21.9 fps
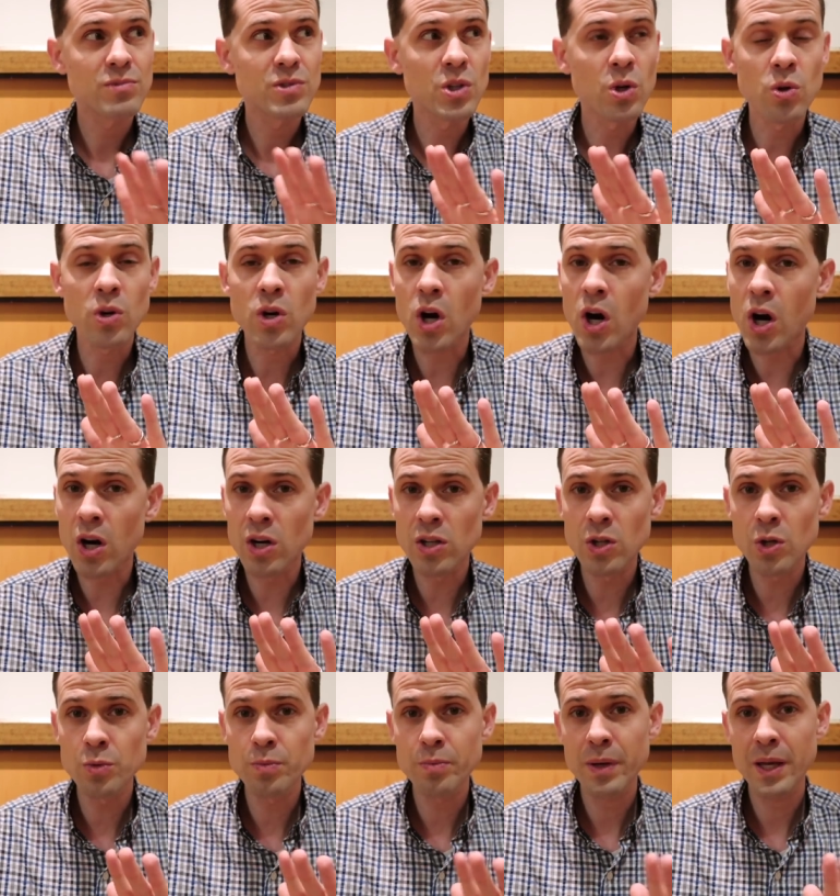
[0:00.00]
no
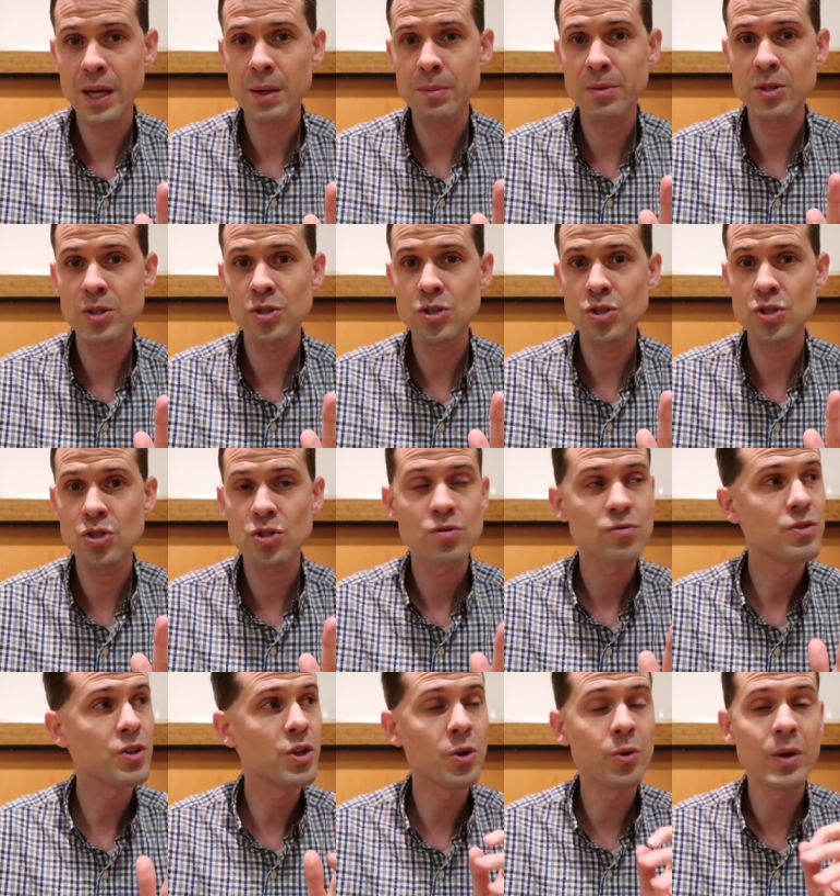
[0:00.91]
car loan
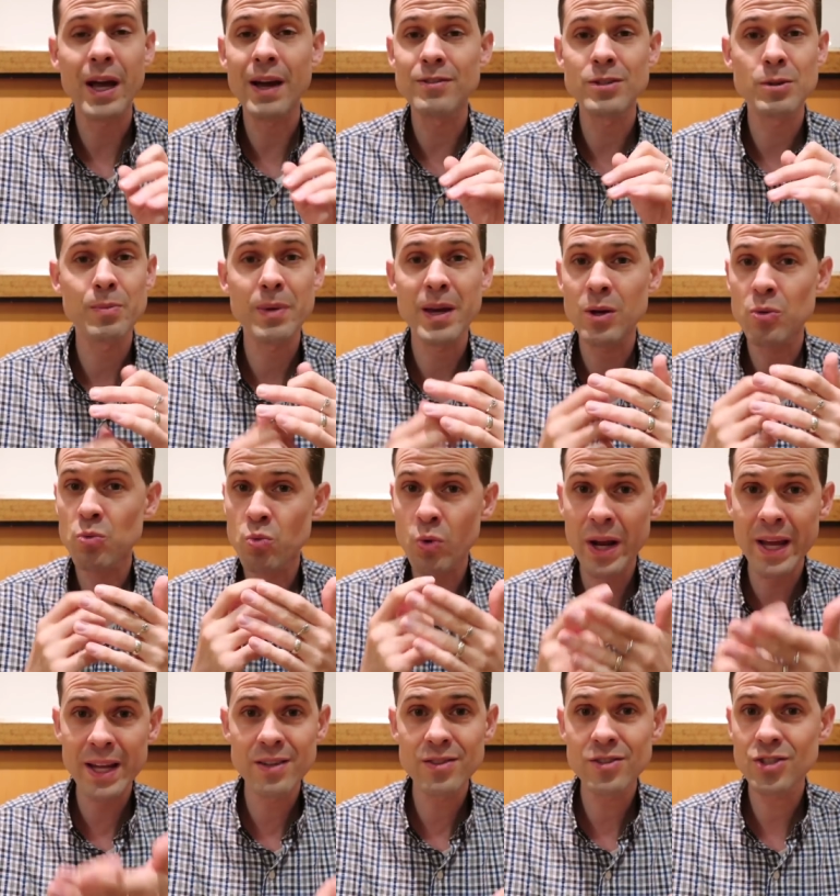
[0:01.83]
payments, you don't have to pay
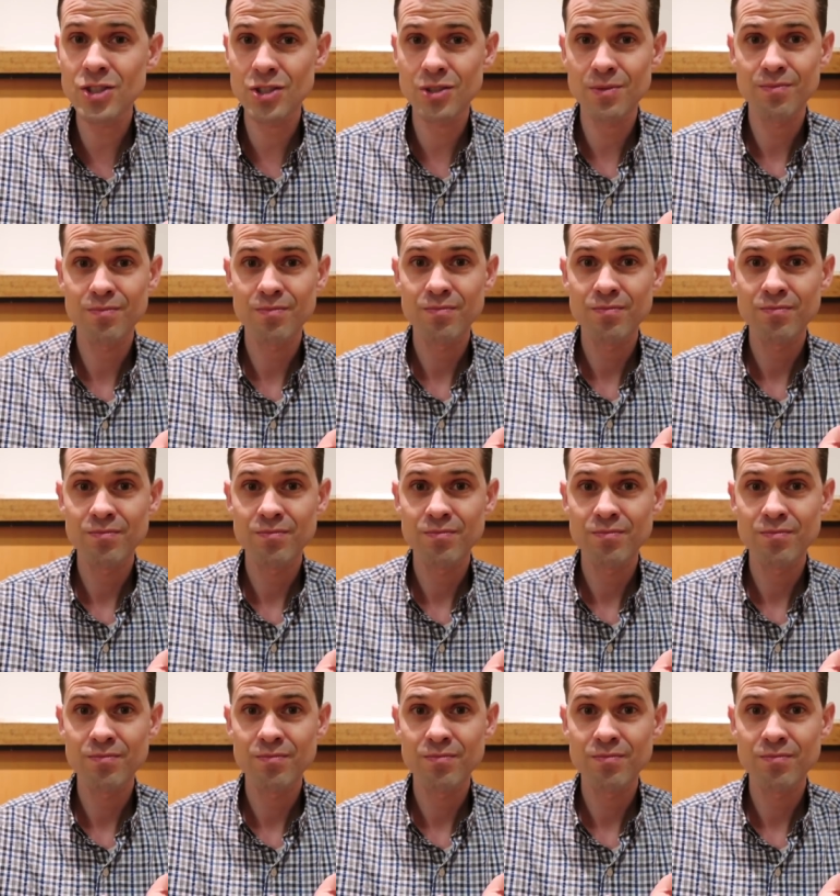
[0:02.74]
rent,